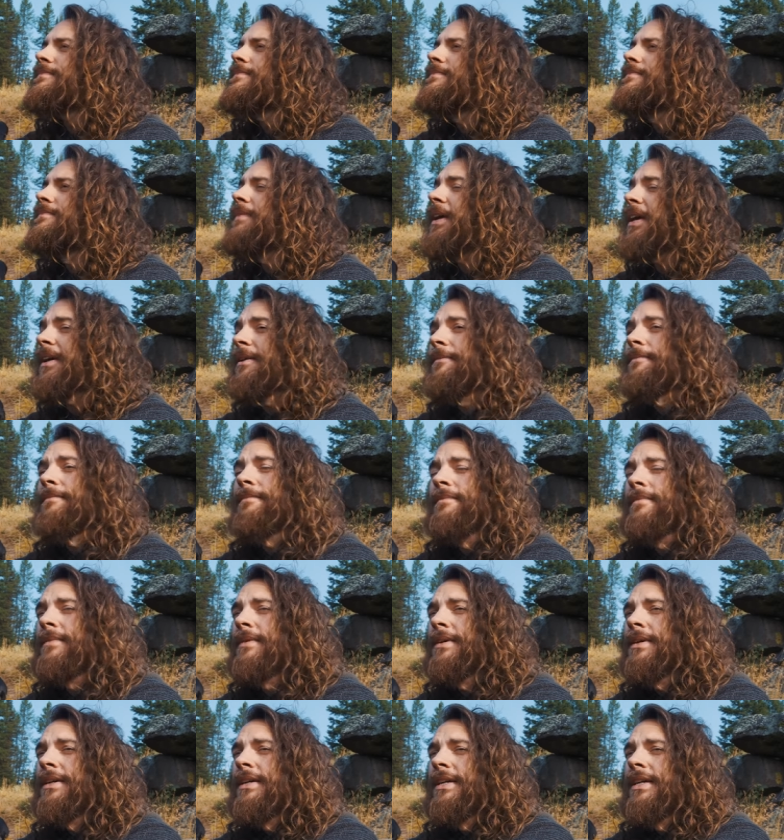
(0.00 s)
Man,
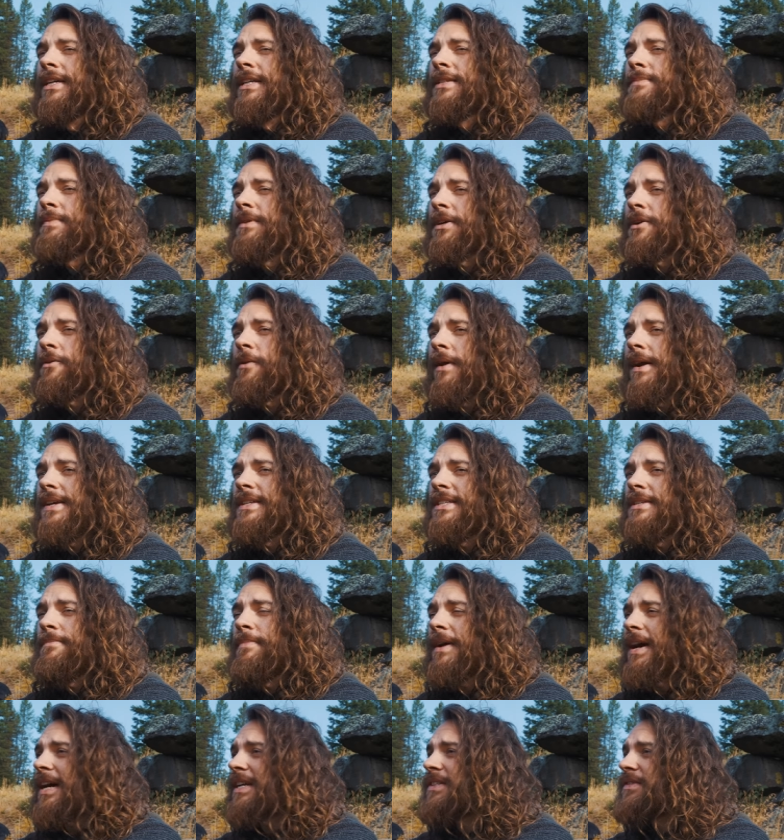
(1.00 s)
it's been a crazy
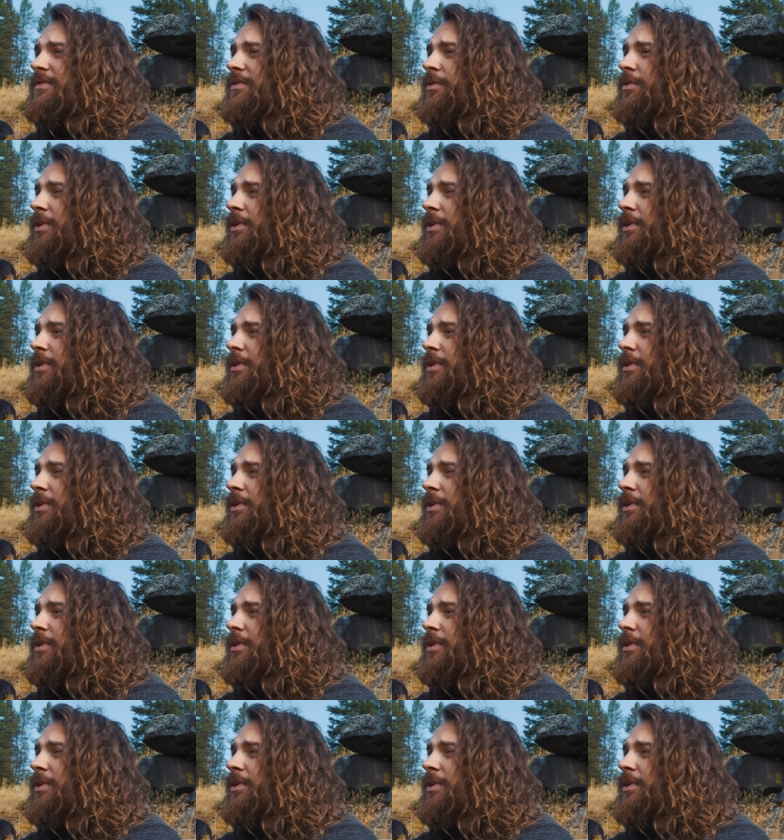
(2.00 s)
past few